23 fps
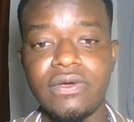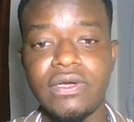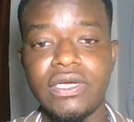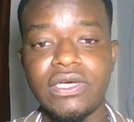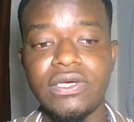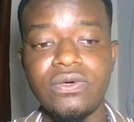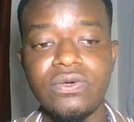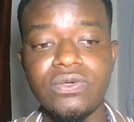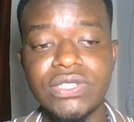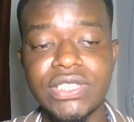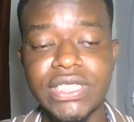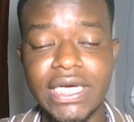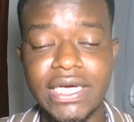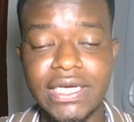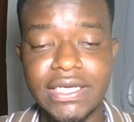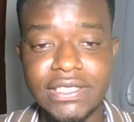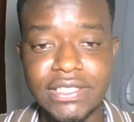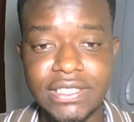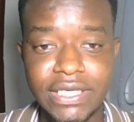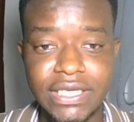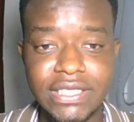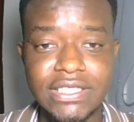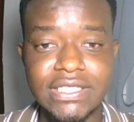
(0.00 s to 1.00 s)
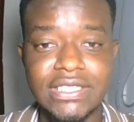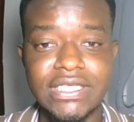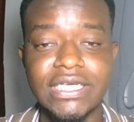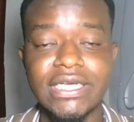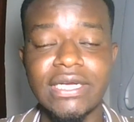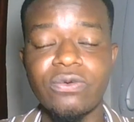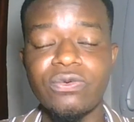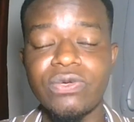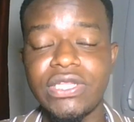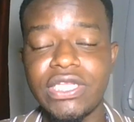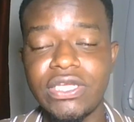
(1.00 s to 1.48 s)
Did you take trades that
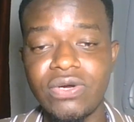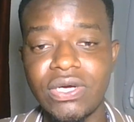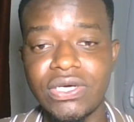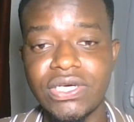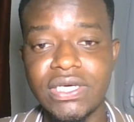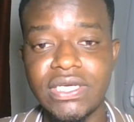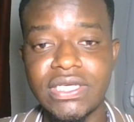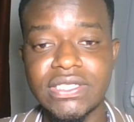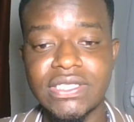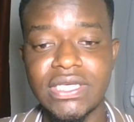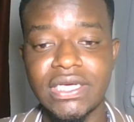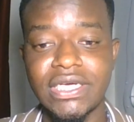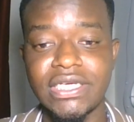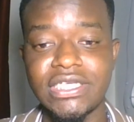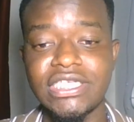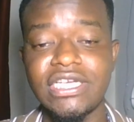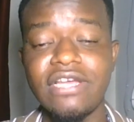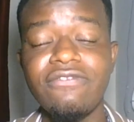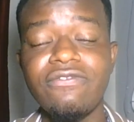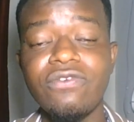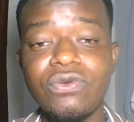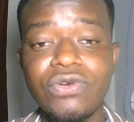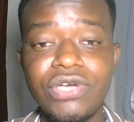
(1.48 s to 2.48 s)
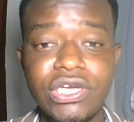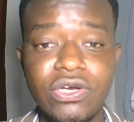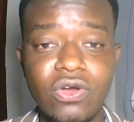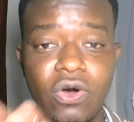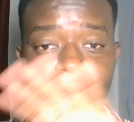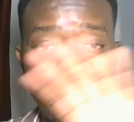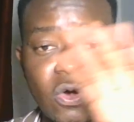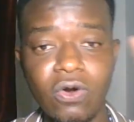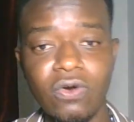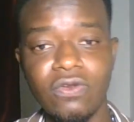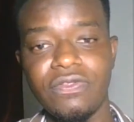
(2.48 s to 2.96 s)
are within your trading strategy? If you did
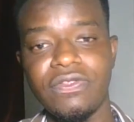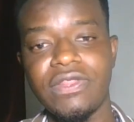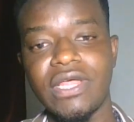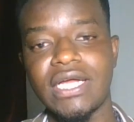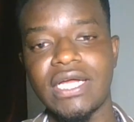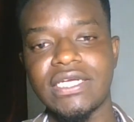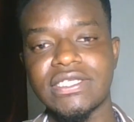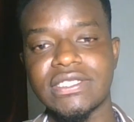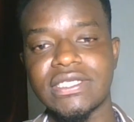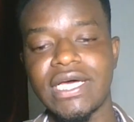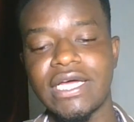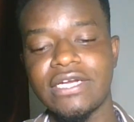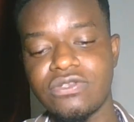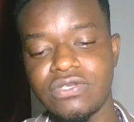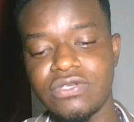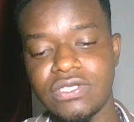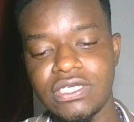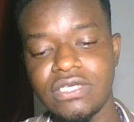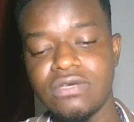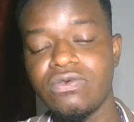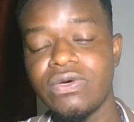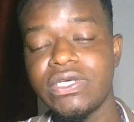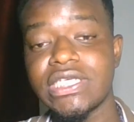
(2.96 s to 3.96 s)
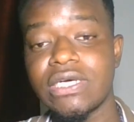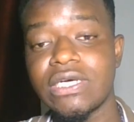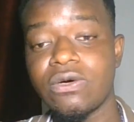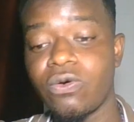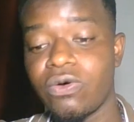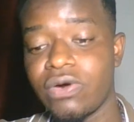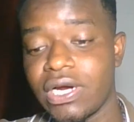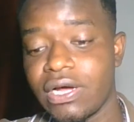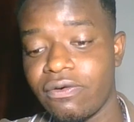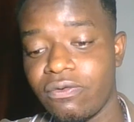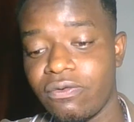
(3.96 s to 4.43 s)
all that and still went
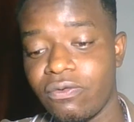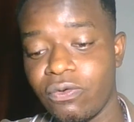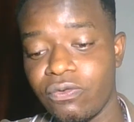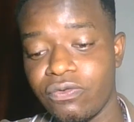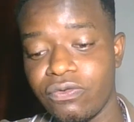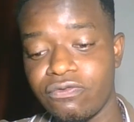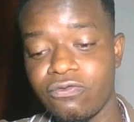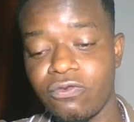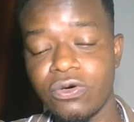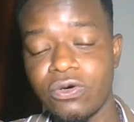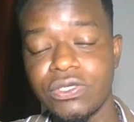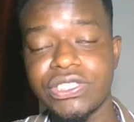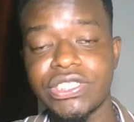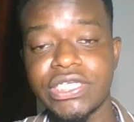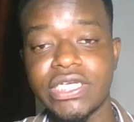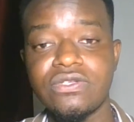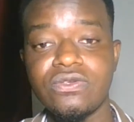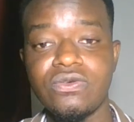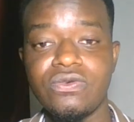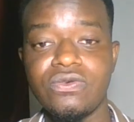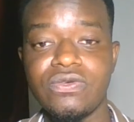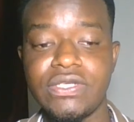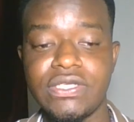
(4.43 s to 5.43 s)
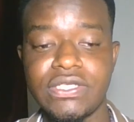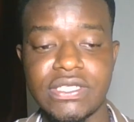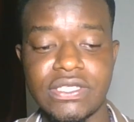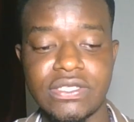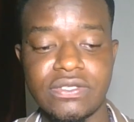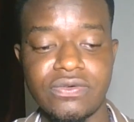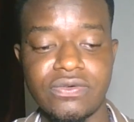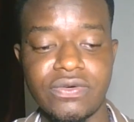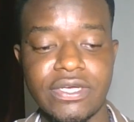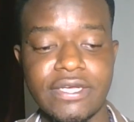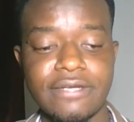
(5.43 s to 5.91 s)
on four trades losing
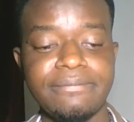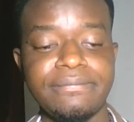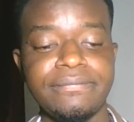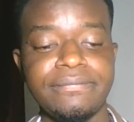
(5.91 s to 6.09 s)
streak,